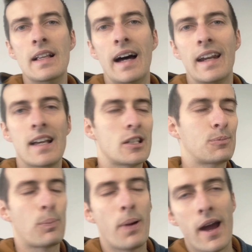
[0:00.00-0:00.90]
And he has this
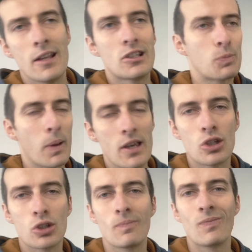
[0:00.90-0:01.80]
prepared
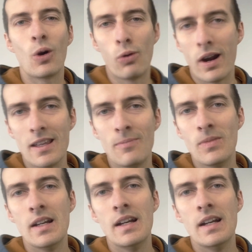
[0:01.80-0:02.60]
speech already.